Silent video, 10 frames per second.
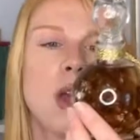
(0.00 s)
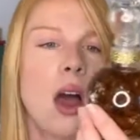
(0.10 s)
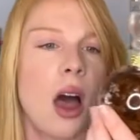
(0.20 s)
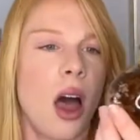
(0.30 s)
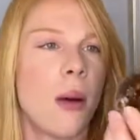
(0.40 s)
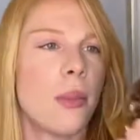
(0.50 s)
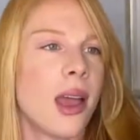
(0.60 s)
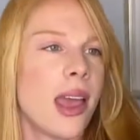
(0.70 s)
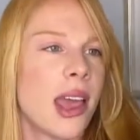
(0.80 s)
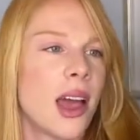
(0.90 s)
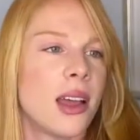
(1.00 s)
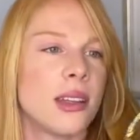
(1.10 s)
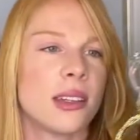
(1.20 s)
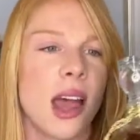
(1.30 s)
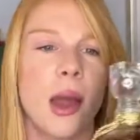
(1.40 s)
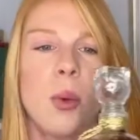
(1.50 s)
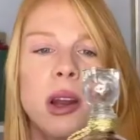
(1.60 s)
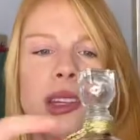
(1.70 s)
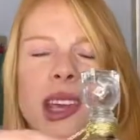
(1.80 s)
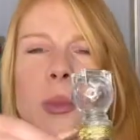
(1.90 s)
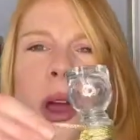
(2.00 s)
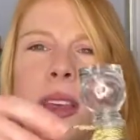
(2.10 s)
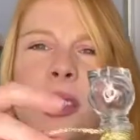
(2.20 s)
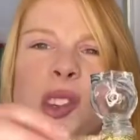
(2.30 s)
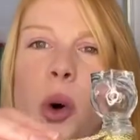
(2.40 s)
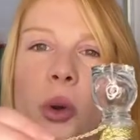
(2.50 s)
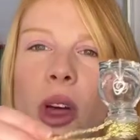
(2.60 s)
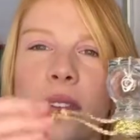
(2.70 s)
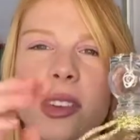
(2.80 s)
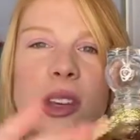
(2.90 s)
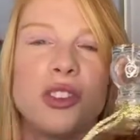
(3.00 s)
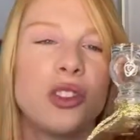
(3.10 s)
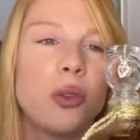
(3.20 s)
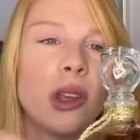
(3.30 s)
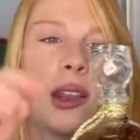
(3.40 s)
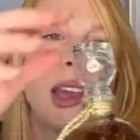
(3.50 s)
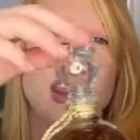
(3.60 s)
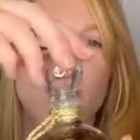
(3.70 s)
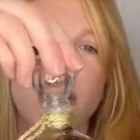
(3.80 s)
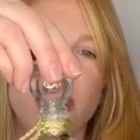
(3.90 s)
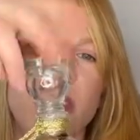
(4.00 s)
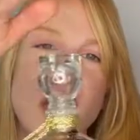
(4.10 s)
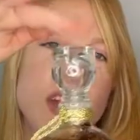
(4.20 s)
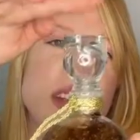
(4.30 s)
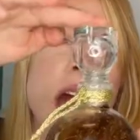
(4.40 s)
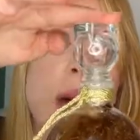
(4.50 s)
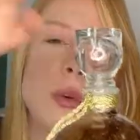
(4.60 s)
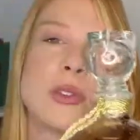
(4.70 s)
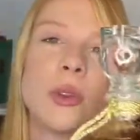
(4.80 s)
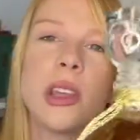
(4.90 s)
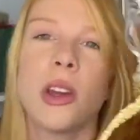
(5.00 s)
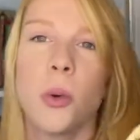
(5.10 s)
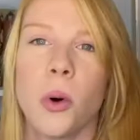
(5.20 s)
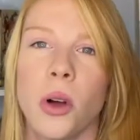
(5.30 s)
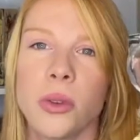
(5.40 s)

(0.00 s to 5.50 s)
And I wanna take probably this gold off because I just don't really like that, but I thought the top was really cool.